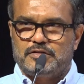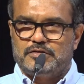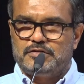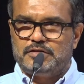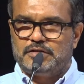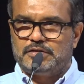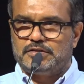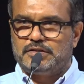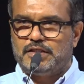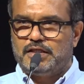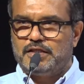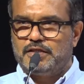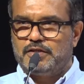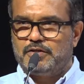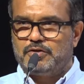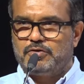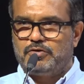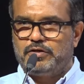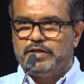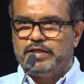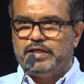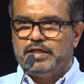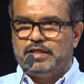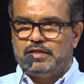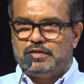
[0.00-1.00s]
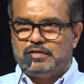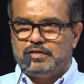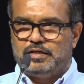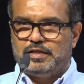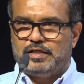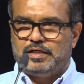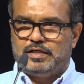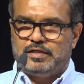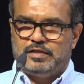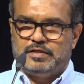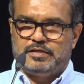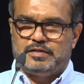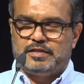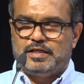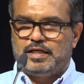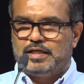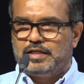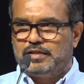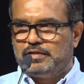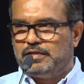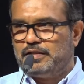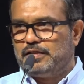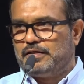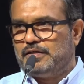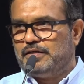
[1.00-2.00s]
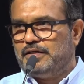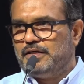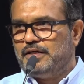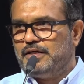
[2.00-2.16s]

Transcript: Tiruthangar Roy, and another